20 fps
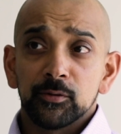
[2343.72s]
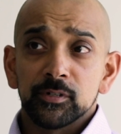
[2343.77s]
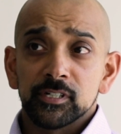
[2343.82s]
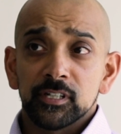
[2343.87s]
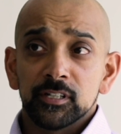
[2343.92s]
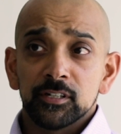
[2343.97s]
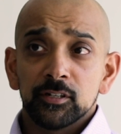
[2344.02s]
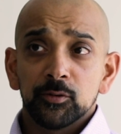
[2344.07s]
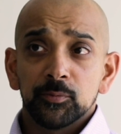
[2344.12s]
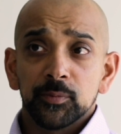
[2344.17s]
was a
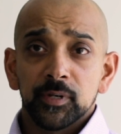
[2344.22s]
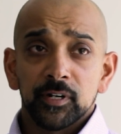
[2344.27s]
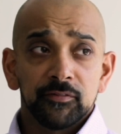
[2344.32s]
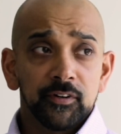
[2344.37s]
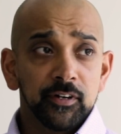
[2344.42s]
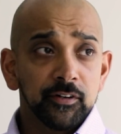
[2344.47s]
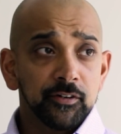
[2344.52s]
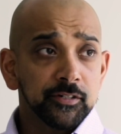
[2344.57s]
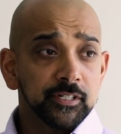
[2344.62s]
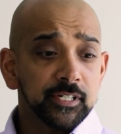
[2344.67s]
little bit of
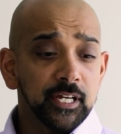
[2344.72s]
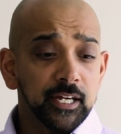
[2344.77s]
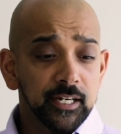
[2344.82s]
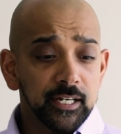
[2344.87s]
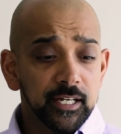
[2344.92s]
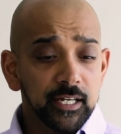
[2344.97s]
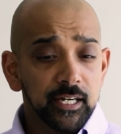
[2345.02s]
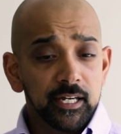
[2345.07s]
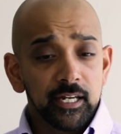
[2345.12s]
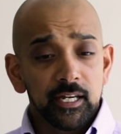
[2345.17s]

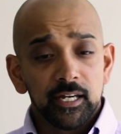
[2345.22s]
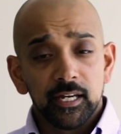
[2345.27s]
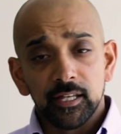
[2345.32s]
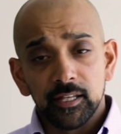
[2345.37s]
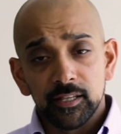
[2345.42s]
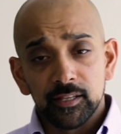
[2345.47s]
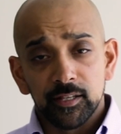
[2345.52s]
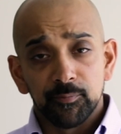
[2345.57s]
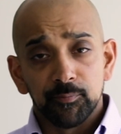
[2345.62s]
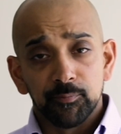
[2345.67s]
understanding
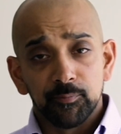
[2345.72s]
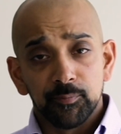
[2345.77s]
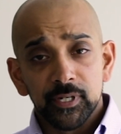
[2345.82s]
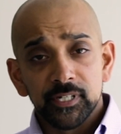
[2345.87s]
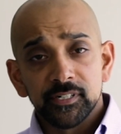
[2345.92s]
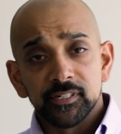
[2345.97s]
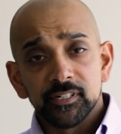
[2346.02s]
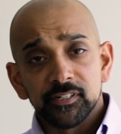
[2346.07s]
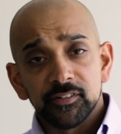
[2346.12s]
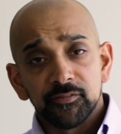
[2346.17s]
the
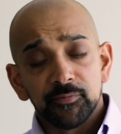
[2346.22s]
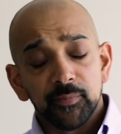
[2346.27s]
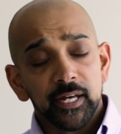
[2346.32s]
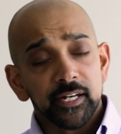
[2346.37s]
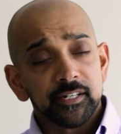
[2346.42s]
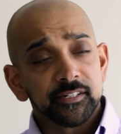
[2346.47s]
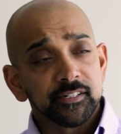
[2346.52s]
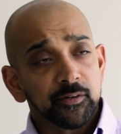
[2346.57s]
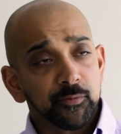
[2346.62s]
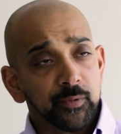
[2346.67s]
business of
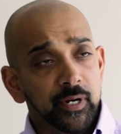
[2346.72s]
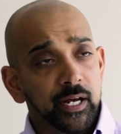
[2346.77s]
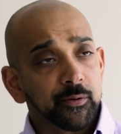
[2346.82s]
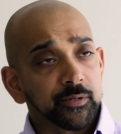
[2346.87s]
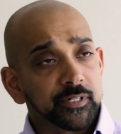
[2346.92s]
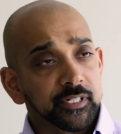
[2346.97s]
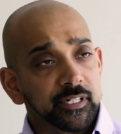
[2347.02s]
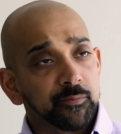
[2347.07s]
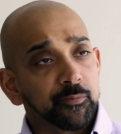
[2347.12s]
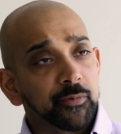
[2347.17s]
medicine when I
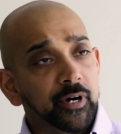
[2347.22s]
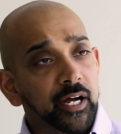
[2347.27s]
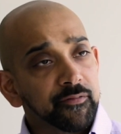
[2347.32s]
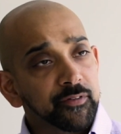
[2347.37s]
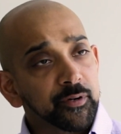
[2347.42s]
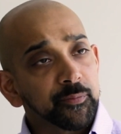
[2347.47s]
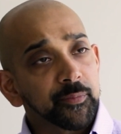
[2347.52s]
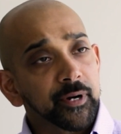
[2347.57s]
was in private